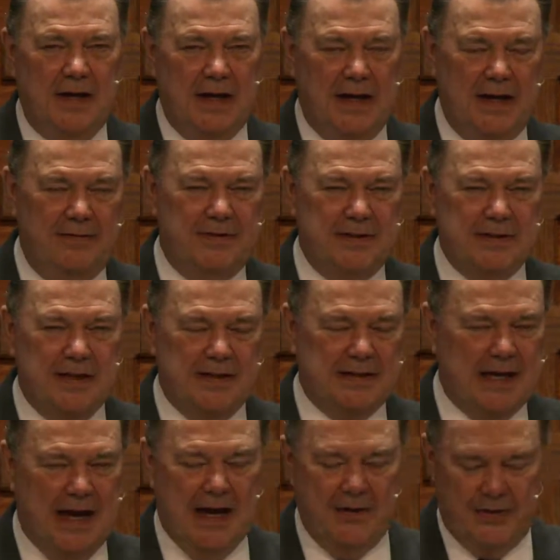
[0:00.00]
even to
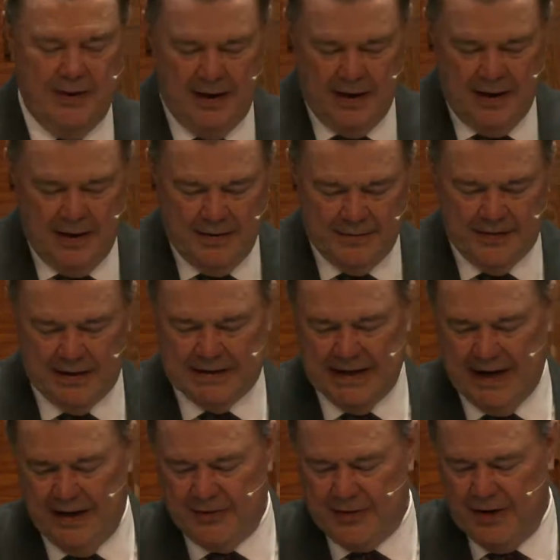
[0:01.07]
death, the
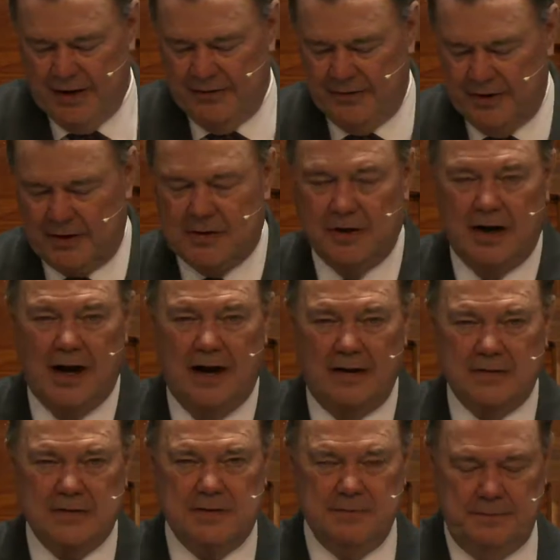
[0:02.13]
death of the
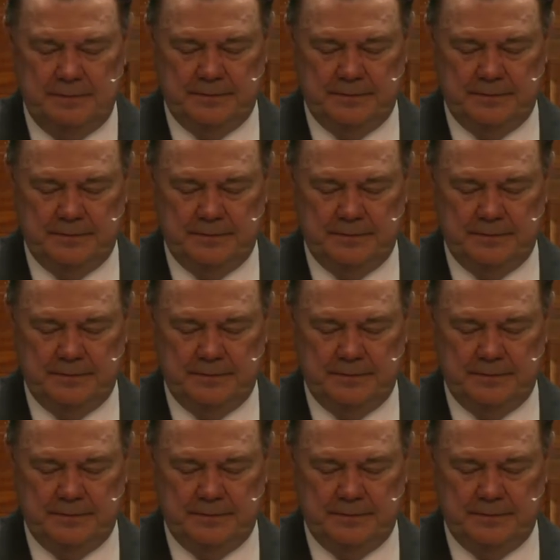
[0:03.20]
cross.